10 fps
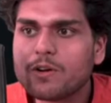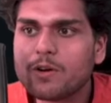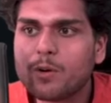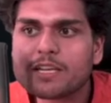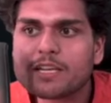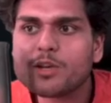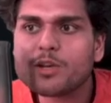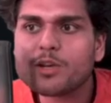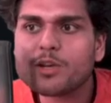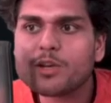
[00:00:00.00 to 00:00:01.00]
so you
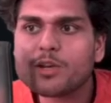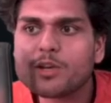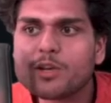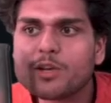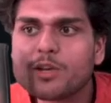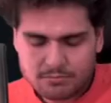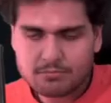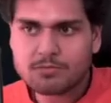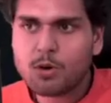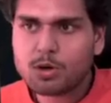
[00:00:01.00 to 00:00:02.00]
can
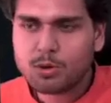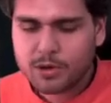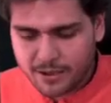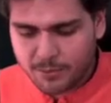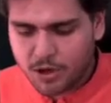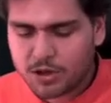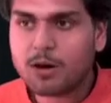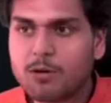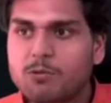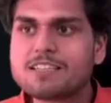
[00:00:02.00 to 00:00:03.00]
go to
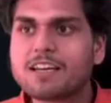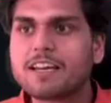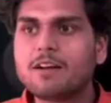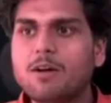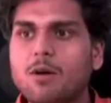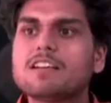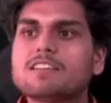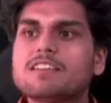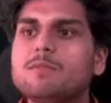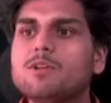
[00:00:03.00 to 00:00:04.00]
github.com once again on the
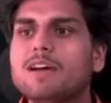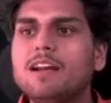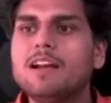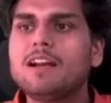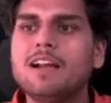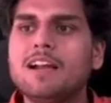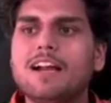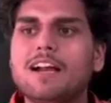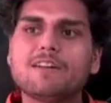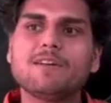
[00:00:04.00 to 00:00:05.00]
same URL
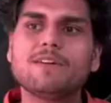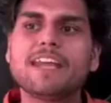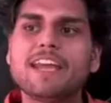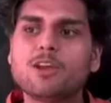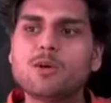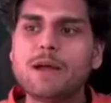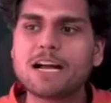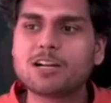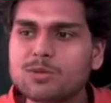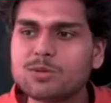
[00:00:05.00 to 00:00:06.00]
and it will take you back
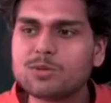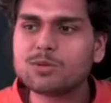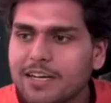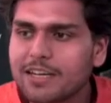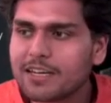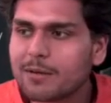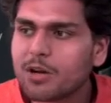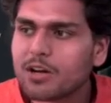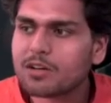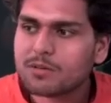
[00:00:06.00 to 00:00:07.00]
to the
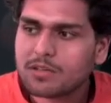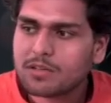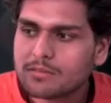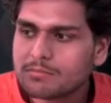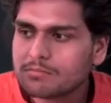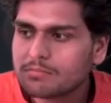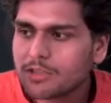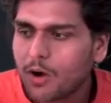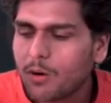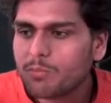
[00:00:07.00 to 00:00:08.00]

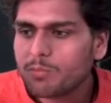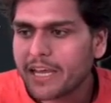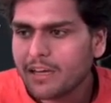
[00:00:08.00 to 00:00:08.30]
github.com thing.